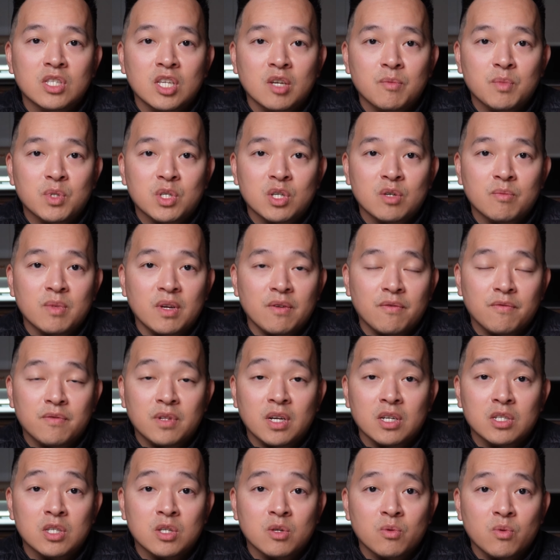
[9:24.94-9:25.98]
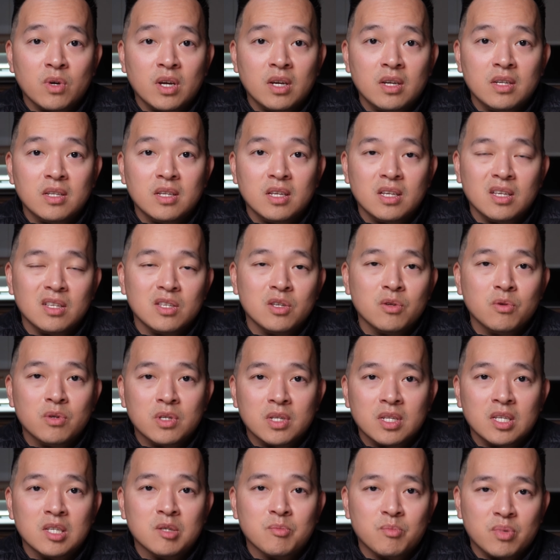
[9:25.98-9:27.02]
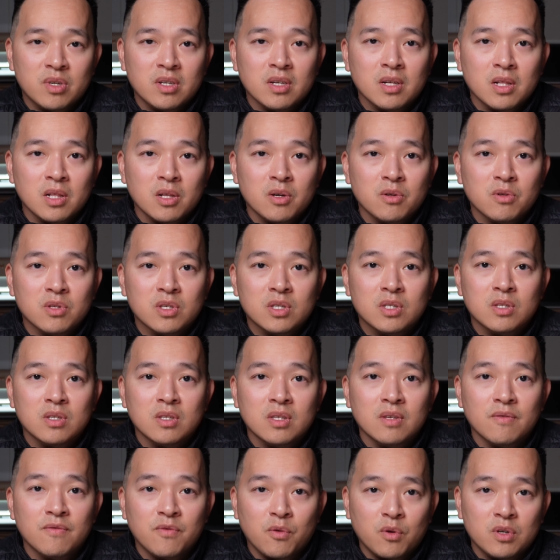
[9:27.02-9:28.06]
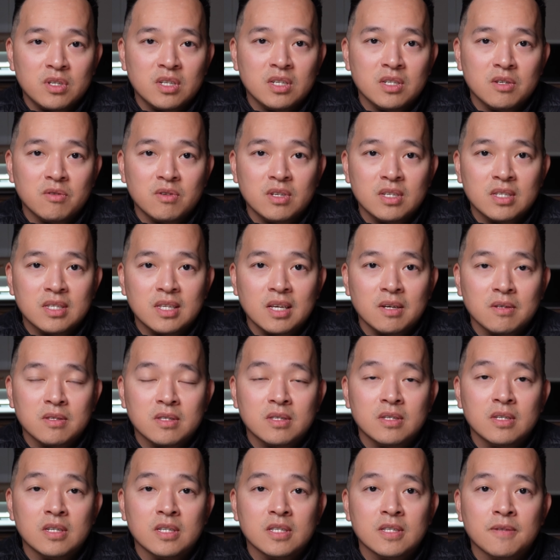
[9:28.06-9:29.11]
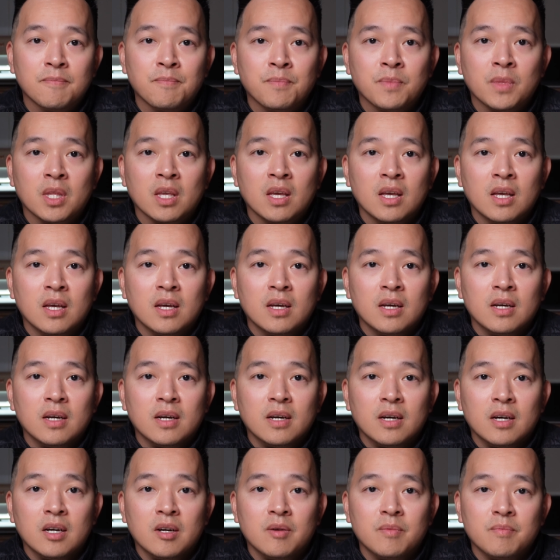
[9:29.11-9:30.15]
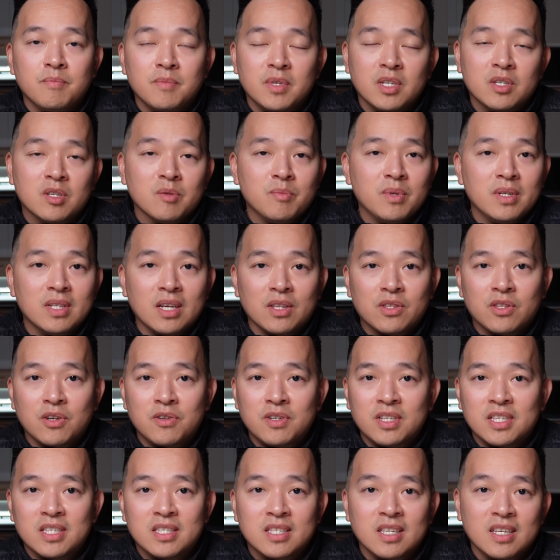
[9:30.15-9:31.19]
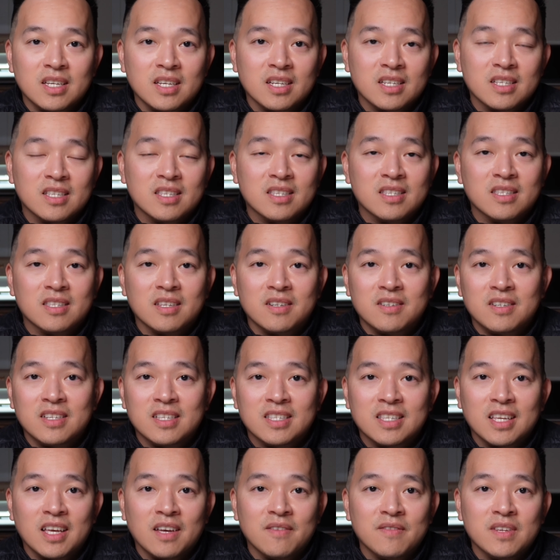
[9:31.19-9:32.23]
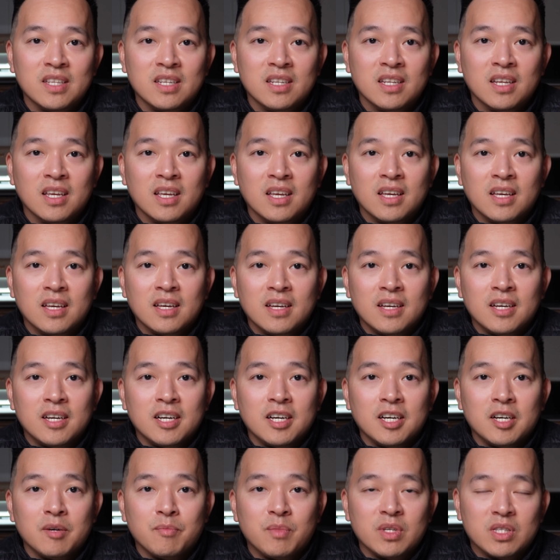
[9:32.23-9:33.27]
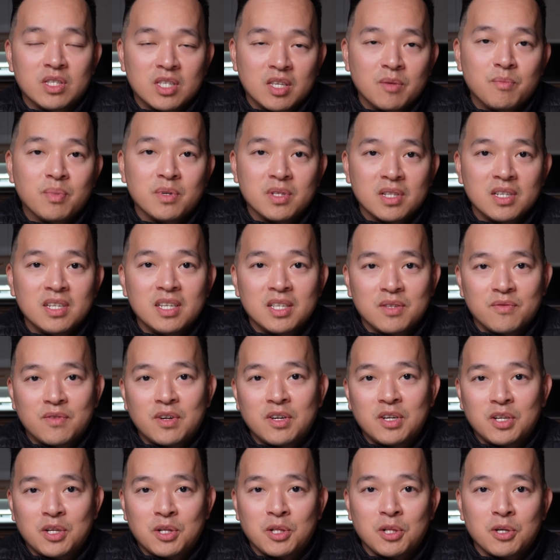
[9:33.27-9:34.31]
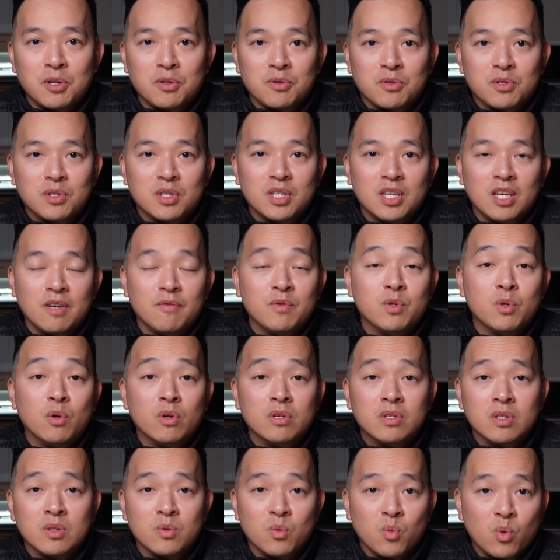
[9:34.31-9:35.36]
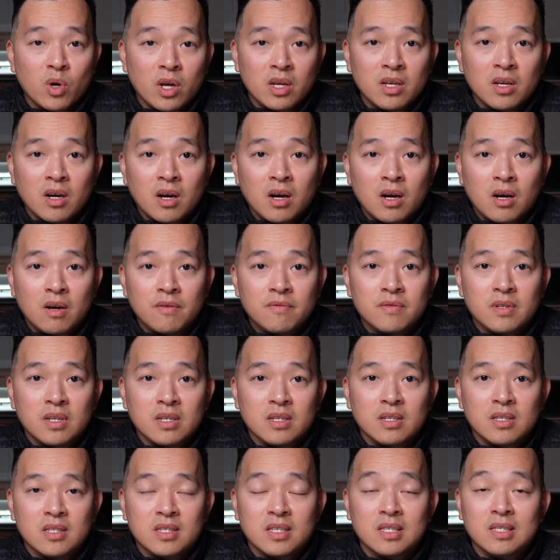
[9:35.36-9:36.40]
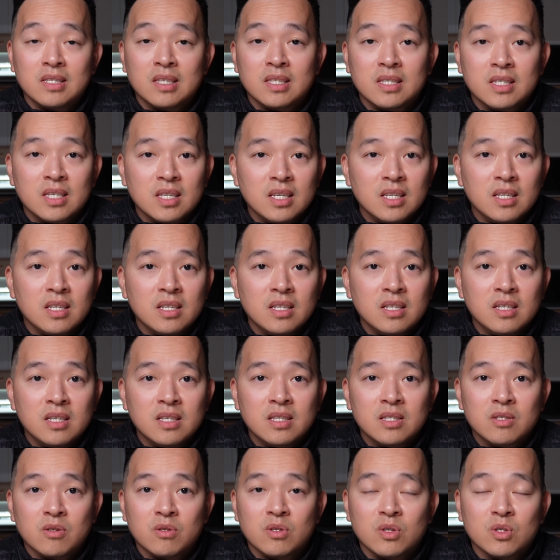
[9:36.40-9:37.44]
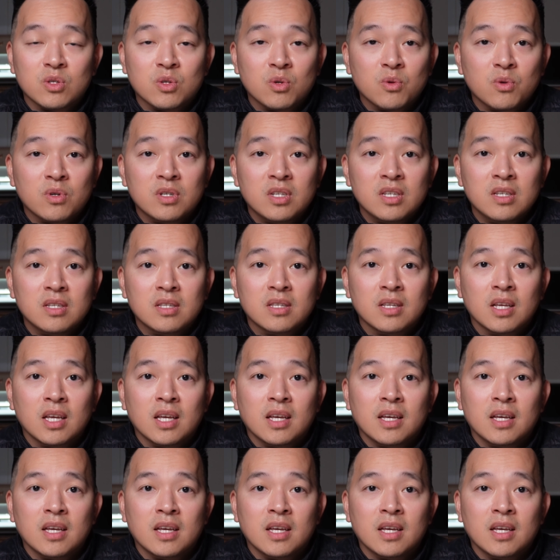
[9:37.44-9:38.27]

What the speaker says: temperature may fluctuate, it usually is pretty close to the 40 degrees Celsius. It could be like 36, 37, but typically it's very close. If yours is way off, like it's in the teens or the 20s,